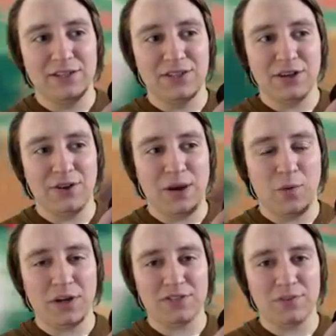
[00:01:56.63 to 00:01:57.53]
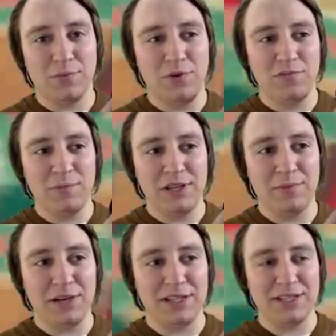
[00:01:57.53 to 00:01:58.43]
So that works for movement,
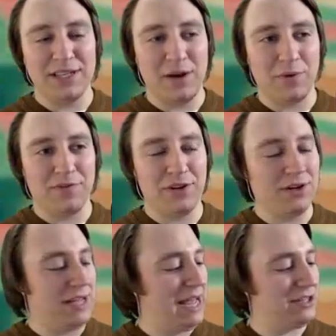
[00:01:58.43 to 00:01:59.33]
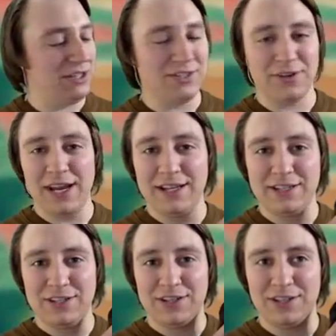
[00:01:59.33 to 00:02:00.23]
but it does not work for your gadgets, right?
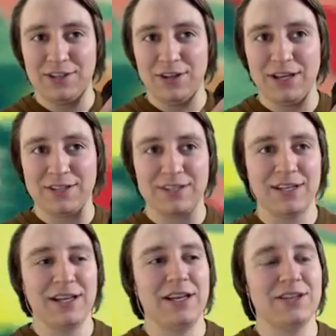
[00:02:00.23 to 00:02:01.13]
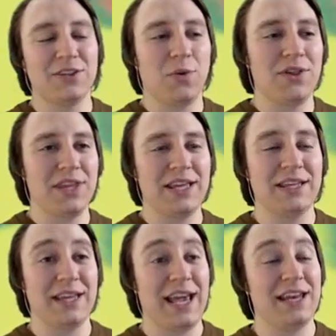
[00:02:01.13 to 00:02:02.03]
Because you couldn't do this. So one thing that
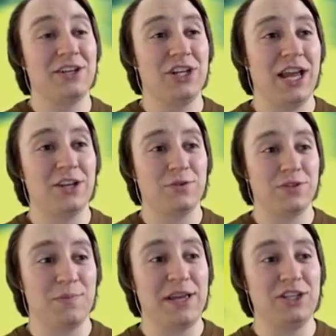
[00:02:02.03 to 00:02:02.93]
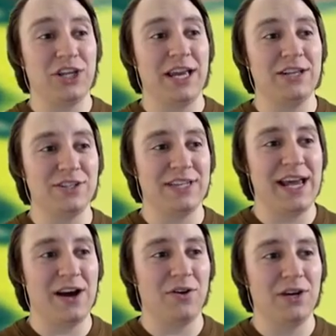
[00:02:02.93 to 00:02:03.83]
they had to change, a big change, is
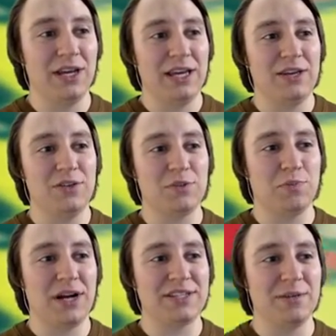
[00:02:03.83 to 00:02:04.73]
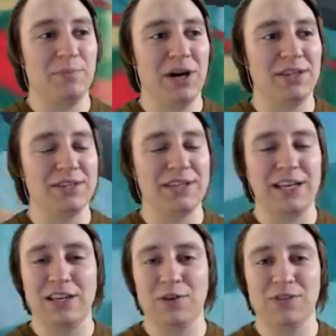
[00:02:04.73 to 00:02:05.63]
now you just press the buttons and
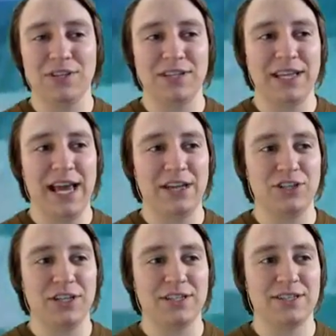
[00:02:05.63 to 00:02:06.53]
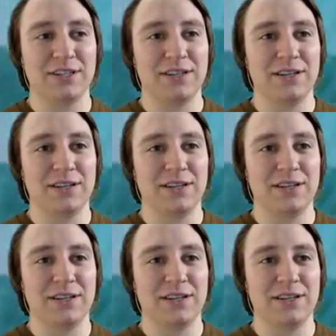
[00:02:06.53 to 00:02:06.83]
it uses the gadgets.